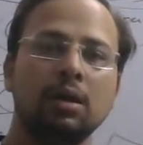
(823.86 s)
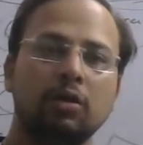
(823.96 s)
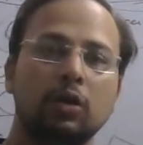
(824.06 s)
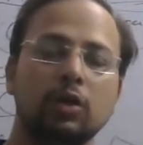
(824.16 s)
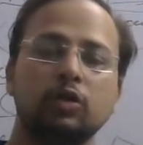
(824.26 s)

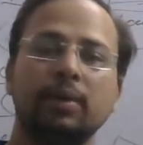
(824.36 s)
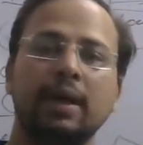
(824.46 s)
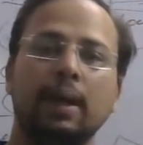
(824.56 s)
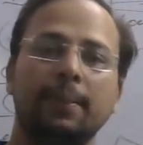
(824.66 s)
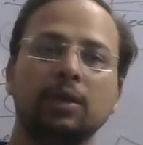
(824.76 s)
will also be
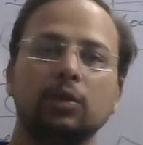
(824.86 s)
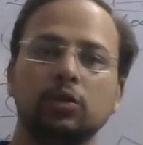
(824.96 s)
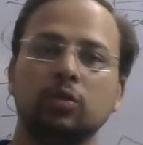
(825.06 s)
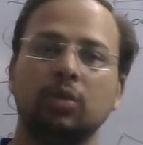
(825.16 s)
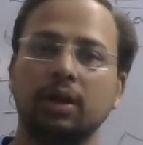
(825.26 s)
helping
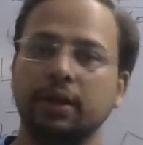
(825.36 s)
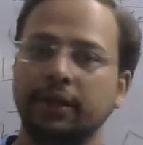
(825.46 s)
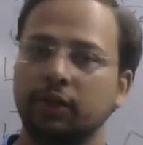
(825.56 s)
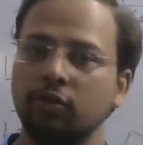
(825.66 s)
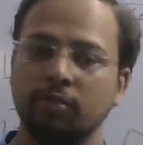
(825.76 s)
those who are in
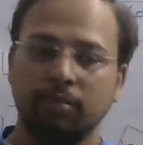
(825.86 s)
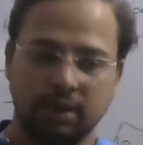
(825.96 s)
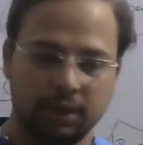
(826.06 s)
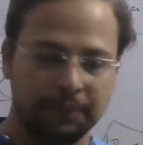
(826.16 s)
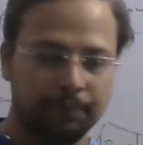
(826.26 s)
need of
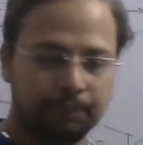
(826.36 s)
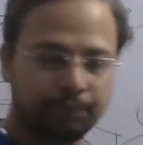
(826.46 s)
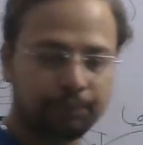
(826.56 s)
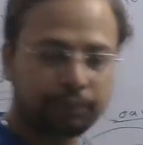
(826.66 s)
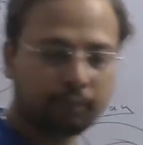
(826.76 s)
money.
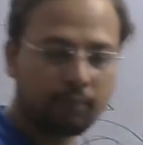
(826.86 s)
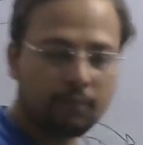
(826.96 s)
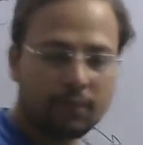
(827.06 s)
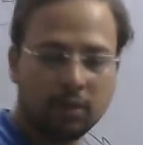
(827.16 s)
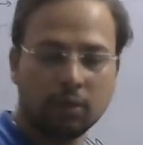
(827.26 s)

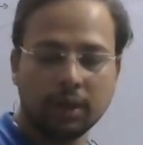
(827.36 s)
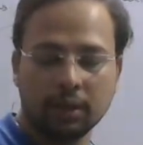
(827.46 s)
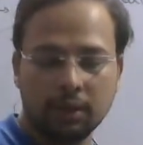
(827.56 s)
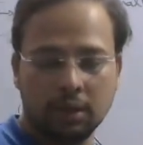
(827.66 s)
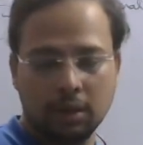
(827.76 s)
Okay,
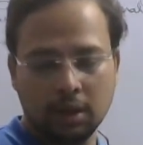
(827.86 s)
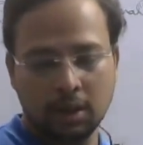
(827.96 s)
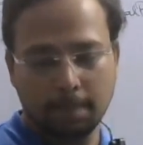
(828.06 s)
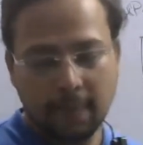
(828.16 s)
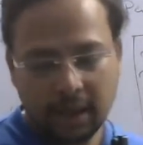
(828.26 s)

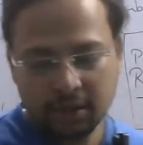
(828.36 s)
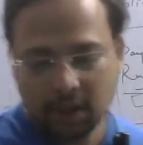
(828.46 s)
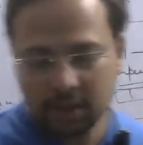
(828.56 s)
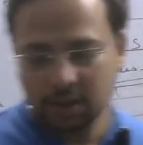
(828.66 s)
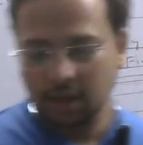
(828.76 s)
bank
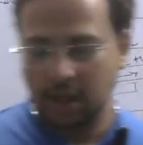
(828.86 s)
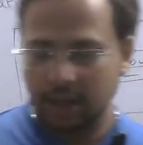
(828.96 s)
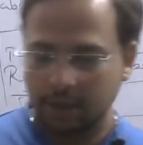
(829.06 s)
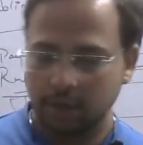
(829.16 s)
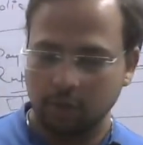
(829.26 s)
charges a
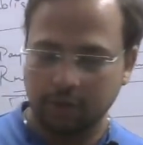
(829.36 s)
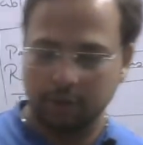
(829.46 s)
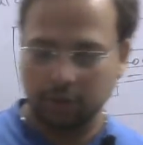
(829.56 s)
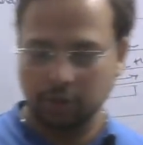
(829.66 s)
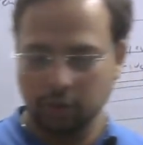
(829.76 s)
higher rate of
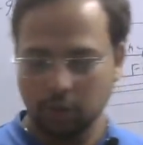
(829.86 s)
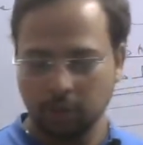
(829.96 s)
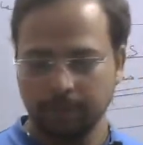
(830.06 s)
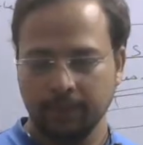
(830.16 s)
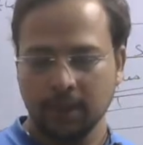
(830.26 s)
interest on
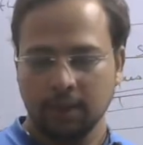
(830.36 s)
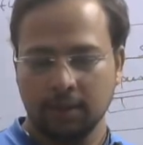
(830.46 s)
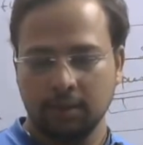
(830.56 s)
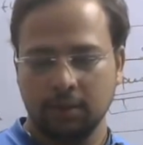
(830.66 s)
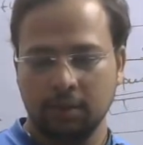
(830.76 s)
loan
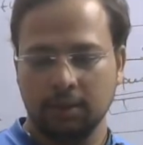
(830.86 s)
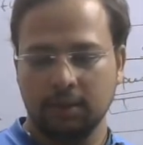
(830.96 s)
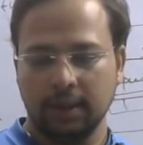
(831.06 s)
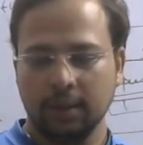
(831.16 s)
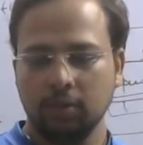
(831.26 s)

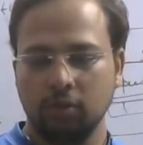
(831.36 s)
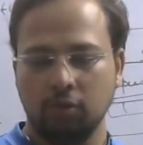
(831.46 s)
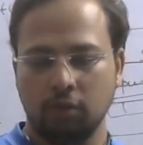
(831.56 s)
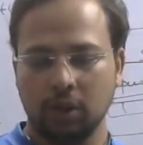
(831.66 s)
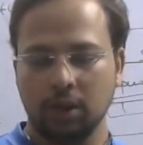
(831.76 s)
than
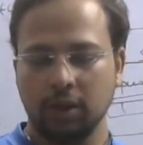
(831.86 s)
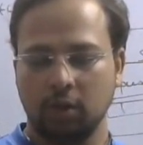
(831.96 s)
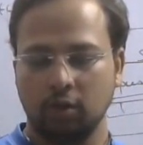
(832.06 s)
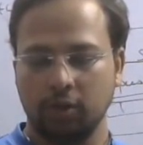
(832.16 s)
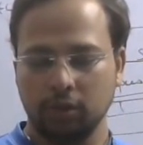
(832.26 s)
what they
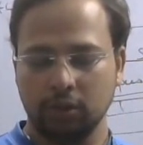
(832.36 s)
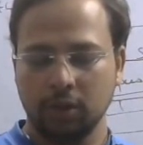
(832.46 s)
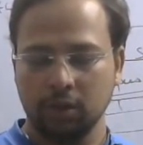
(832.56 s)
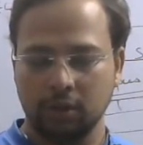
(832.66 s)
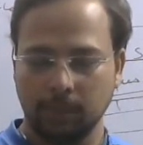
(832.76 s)
offer to the
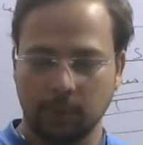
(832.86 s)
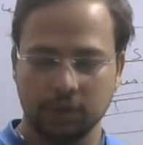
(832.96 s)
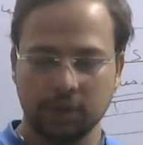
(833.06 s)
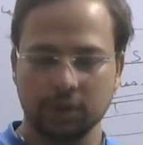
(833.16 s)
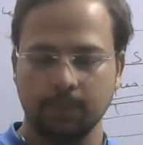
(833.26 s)

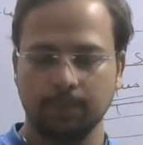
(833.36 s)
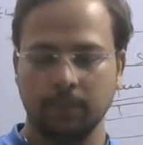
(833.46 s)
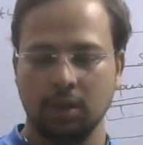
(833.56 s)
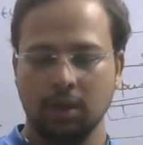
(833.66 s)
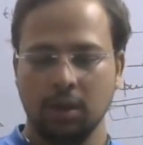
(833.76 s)
deposits.
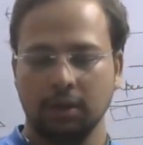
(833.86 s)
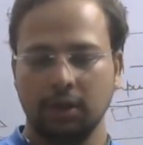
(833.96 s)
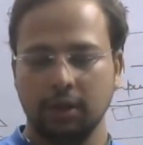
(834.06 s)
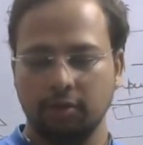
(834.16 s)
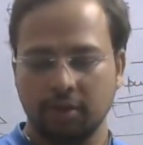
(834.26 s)

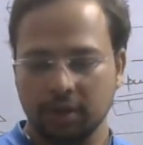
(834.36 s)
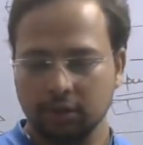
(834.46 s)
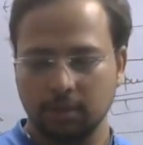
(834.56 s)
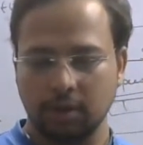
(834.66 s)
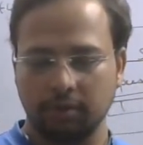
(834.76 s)
The difference
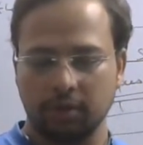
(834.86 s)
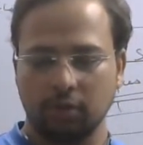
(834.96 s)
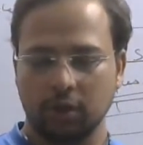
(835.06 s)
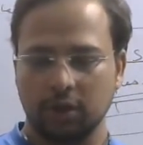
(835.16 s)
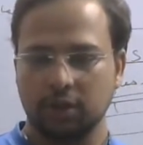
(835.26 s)
between
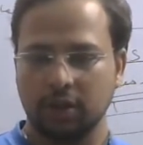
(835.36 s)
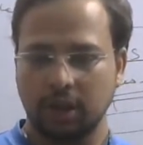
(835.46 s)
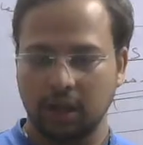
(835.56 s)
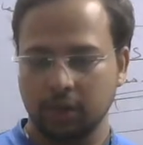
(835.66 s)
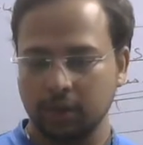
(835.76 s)
what is
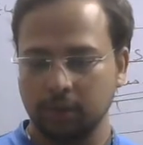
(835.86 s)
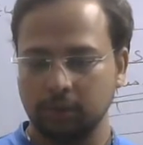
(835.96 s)
charged